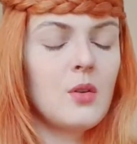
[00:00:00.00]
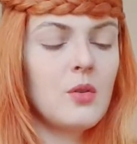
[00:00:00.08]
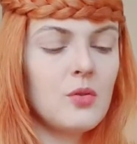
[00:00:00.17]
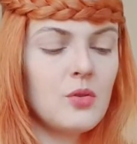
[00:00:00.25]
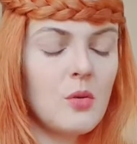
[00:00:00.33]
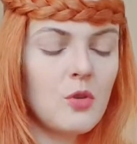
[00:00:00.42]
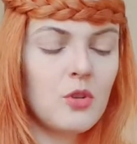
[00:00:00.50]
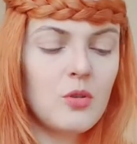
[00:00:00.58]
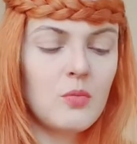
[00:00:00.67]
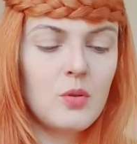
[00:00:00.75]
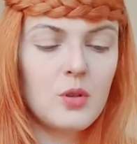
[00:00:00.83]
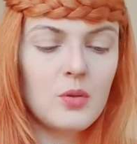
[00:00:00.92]
So I'm gonna
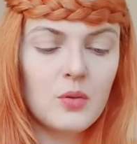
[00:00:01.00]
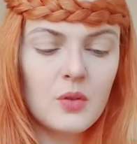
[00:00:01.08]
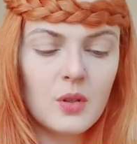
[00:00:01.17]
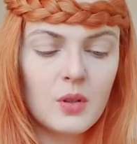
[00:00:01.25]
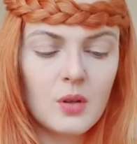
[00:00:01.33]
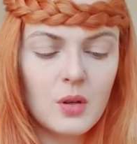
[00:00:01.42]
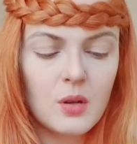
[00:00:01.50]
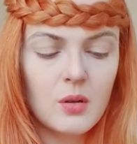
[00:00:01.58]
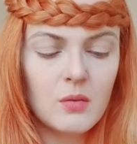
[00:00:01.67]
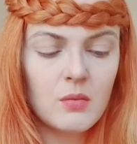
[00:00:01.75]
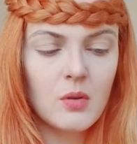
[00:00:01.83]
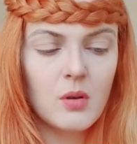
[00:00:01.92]
be using,
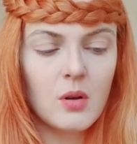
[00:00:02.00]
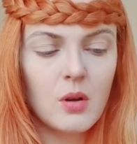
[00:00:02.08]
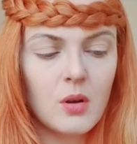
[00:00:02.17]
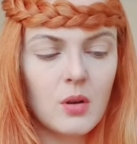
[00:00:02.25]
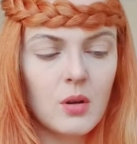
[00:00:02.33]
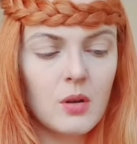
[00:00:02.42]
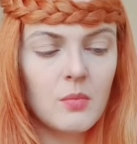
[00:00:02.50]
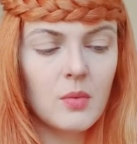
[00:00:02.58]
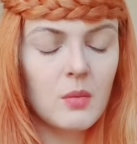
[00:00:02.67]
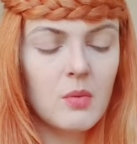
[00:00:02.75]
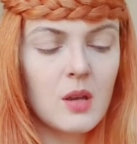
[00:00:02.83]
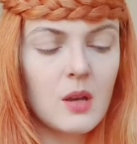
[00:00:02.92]
or
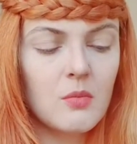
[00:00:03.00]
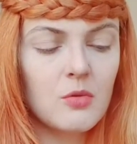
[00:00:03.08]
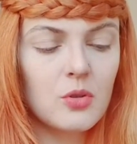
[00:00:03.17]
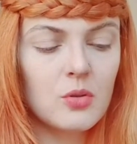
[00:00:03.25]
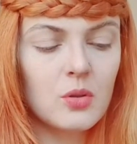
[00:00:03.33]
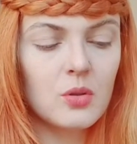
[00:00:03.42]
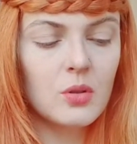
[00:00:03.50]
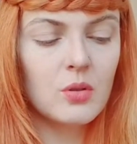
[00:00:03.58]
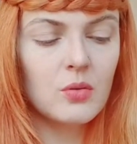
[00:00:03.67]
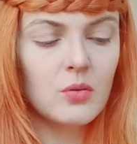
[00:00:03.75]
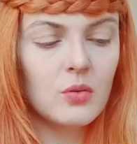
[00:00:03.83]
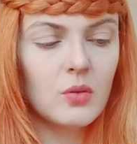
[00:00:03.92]
maybe I'm just gonna
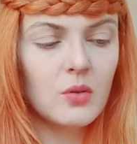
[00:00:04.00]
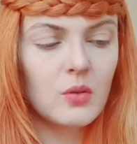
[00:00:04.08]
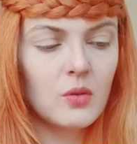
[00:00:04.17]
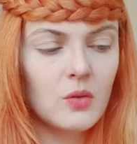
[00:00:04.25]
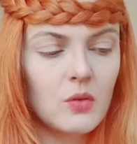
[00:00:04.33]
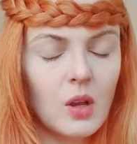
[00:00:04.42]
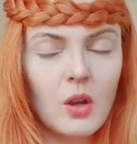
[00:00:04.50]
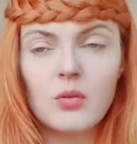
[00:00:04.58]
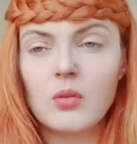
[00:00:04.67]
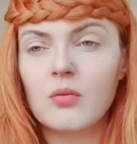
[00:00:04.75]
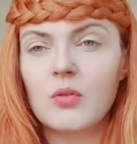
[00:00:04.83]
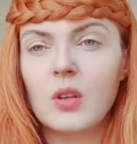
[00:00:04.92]
use
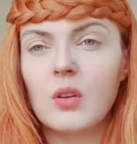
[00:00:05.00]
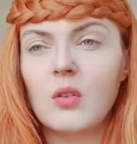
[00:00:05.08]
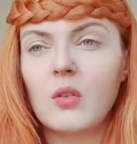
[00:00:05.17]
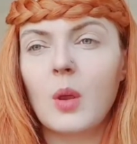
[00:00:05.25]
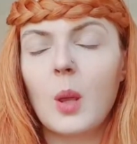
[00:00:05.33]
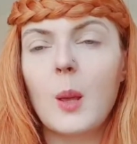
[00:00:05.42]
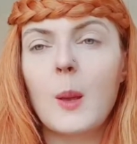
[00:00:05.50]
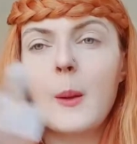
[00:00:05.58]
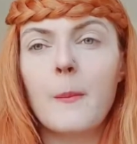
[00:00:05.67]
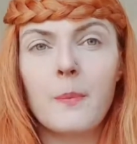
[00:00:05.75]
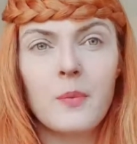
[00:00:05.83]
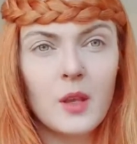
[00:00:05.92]
second of these
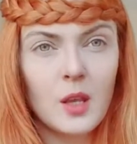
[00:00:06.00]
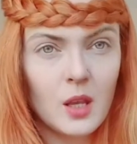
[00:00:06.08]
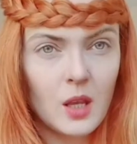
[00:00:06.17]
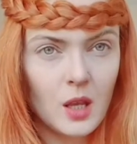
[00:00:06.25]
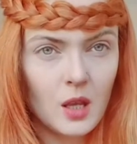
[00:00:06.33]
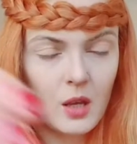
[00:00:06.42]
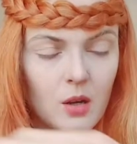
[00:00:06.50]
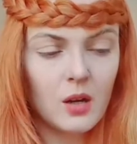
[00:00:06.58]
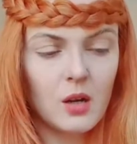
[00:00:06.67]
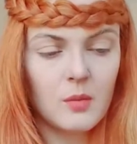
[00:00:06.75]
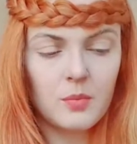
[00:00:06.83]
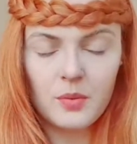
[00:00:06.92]
hair
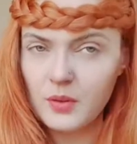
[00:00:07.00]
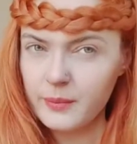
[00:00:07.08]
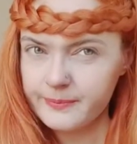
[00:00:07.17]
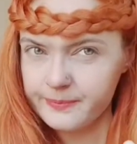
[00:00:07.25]
clips.